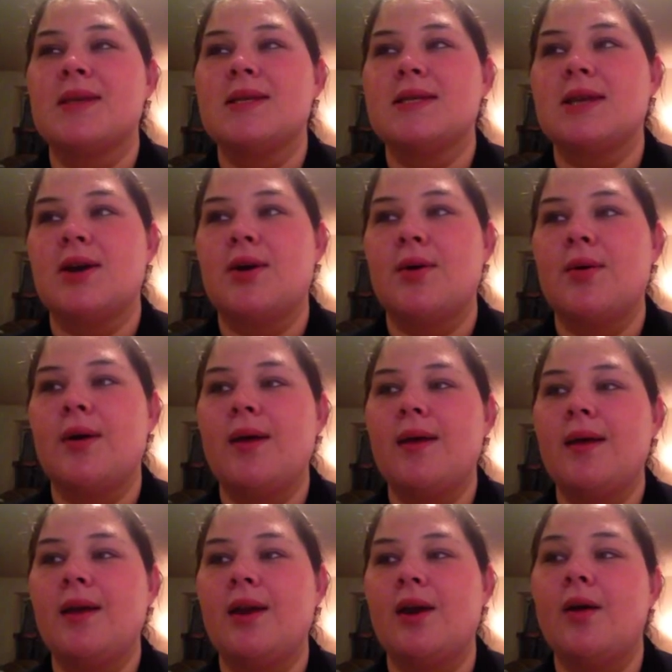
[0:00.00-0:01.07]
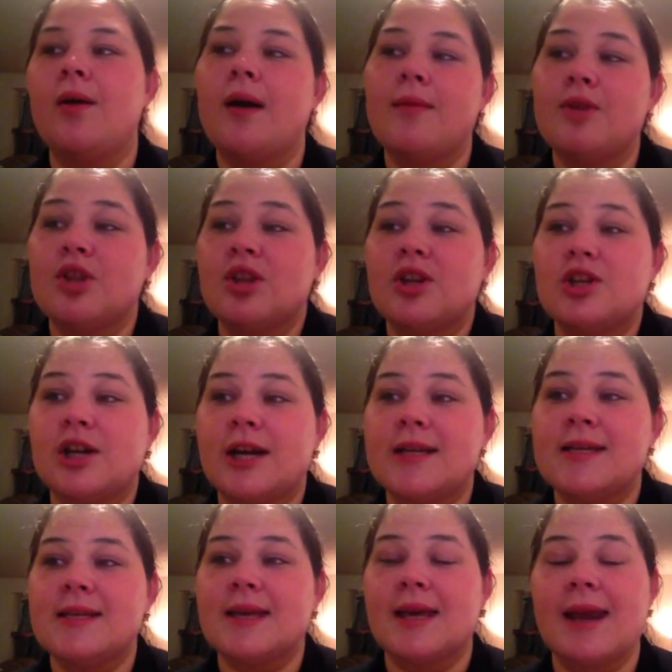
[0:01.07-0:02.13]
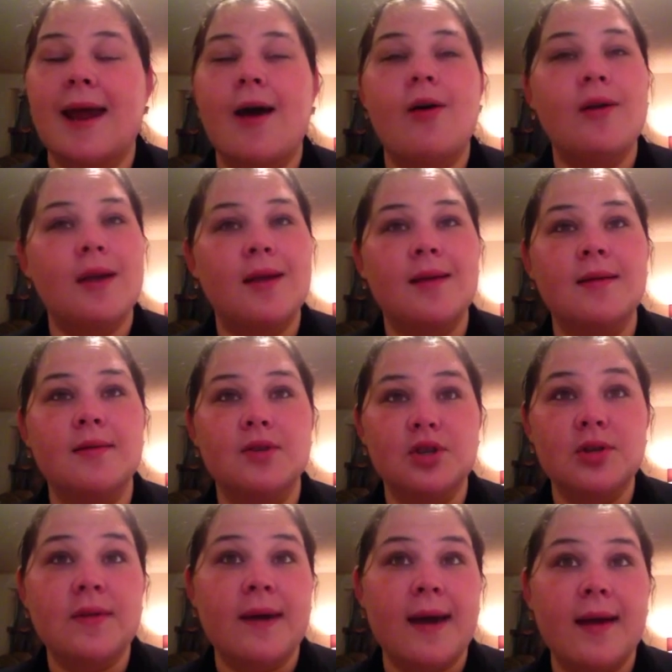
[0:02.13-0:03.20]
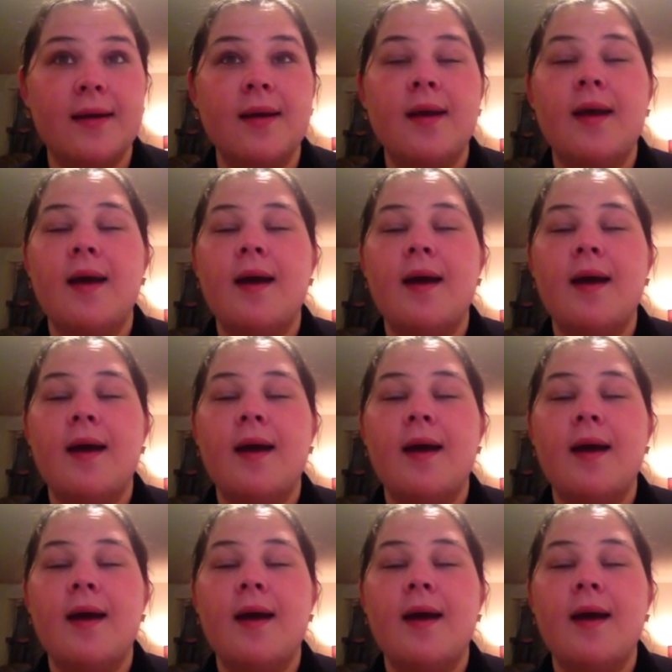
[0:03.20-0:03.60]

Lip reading: So, you know, I'm just going to try to stick it out and do that.